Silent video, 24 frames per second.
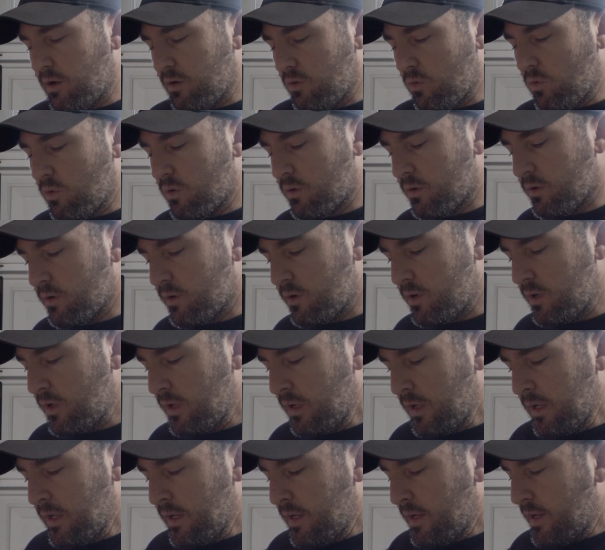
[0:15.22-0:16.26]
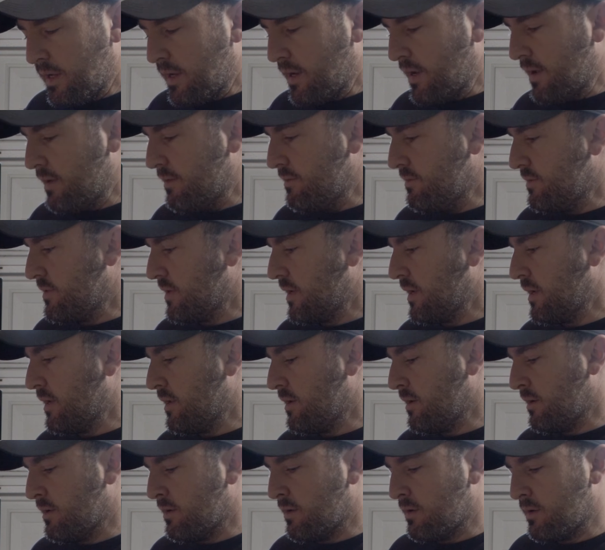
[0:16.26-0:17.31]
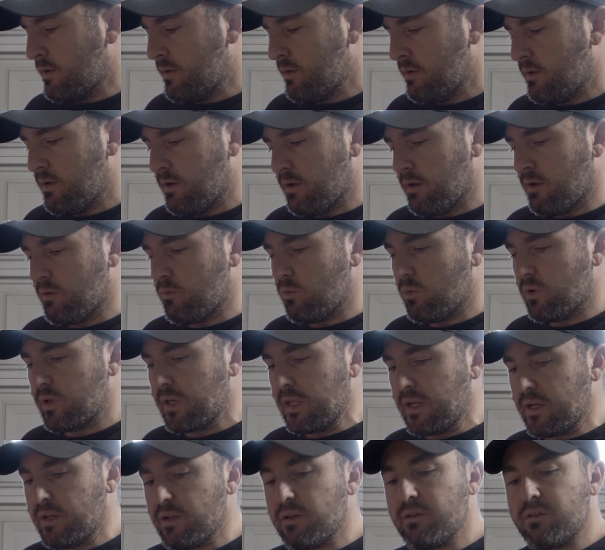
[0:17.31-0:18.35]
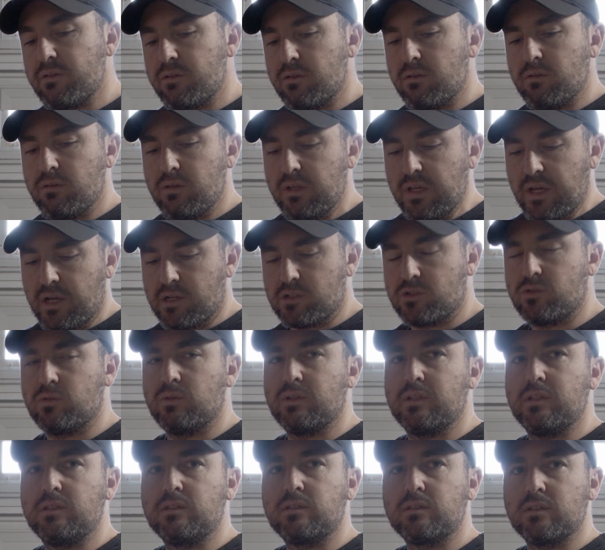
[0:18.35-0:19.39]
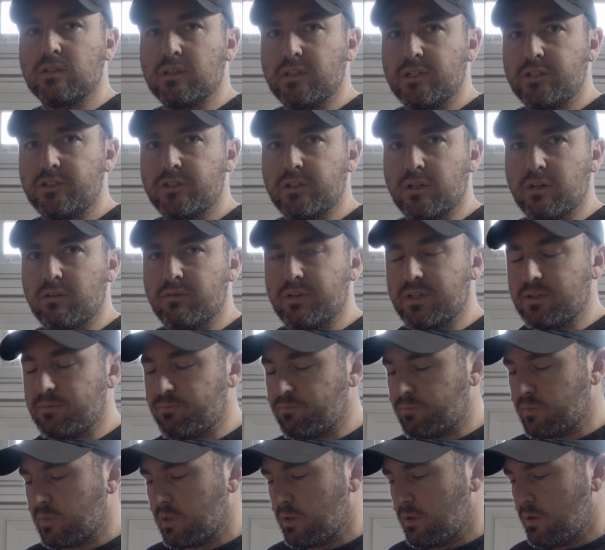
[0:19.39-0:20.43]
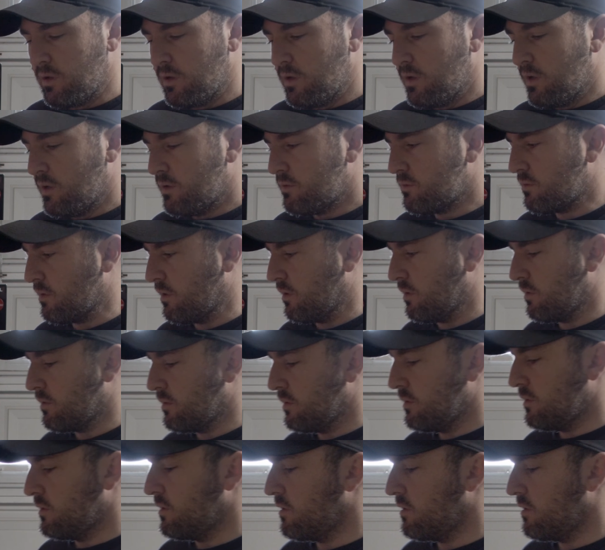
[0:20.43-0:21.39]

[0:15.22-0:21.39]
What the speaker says: ordered, and then we'll get into the actual installation of it. So